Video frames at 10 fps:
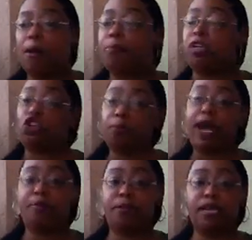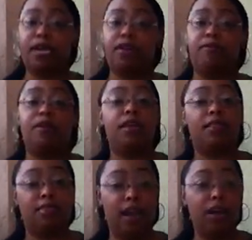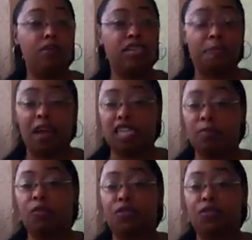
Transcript: But you better believe they're responsible